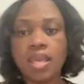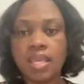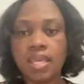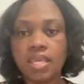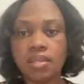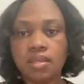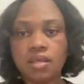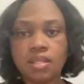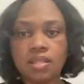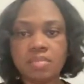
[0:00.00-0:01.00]
And
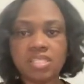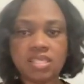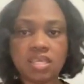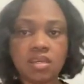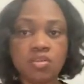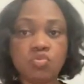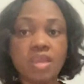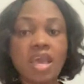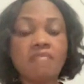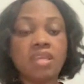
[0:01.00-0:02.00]
let me see here. Do we
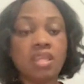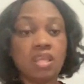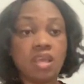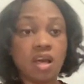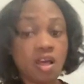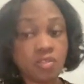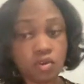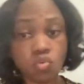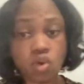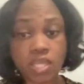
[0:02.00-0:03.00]
have any other
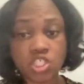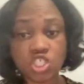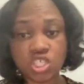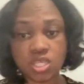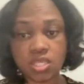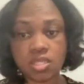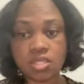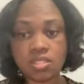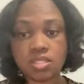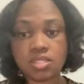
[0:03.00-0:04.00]

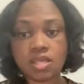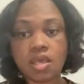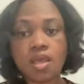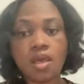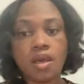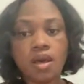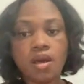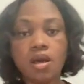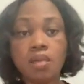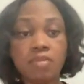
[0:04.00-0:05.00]
questions
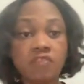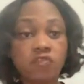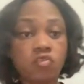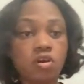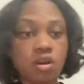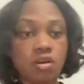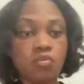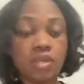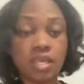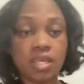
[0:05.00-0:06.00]
before
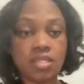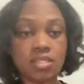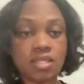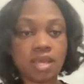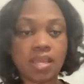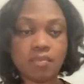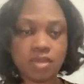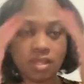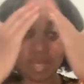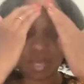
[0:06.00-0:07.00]
we end tonight?
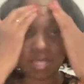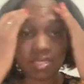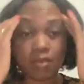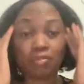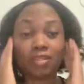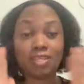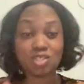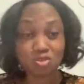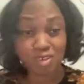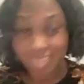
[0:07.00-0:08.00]
But like I said, please
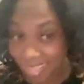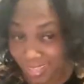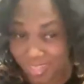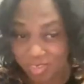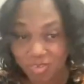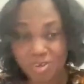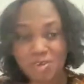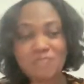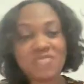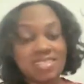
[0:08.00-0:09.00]
join the other
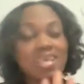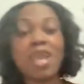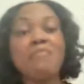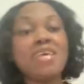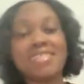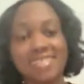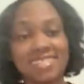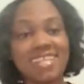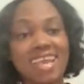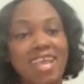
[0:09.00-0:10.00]
group. Same business
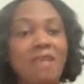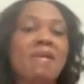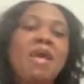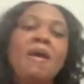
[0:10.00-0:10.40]
name,